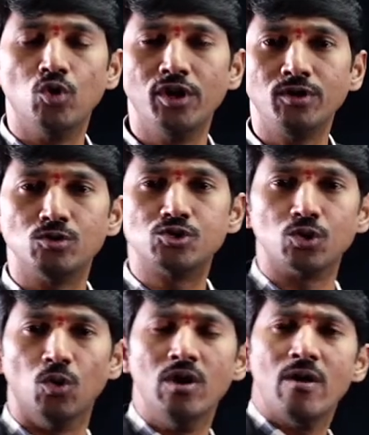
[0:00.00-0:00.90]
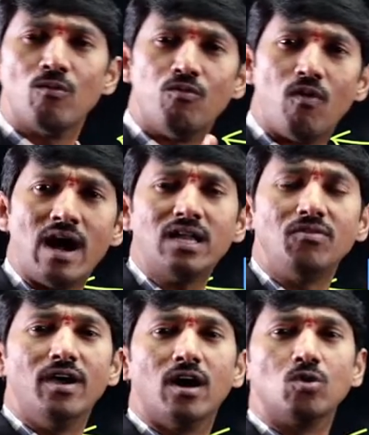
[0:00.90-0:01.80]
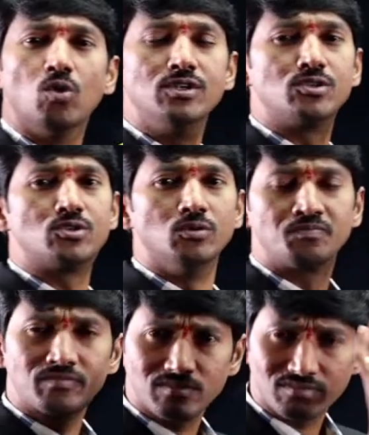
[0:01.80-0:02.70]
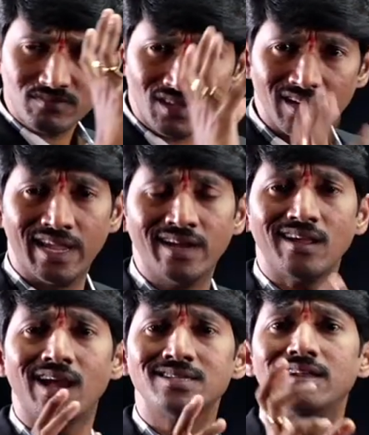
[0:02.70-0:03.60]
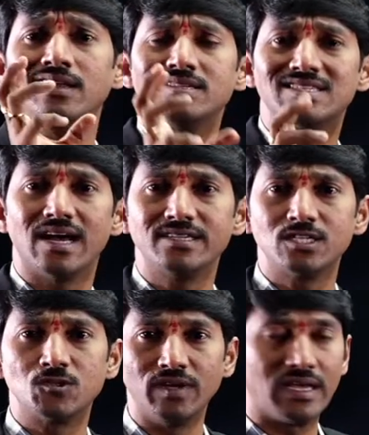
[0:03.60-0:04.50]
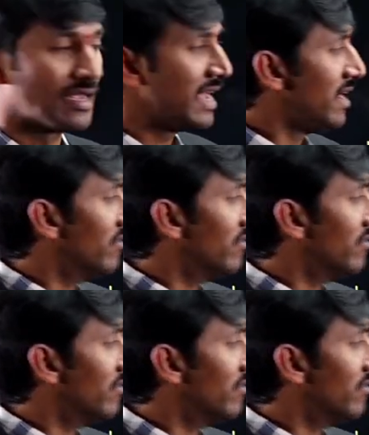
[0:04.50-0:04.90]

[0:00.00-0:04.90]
am going to show what we are going to get as a Lissajous figure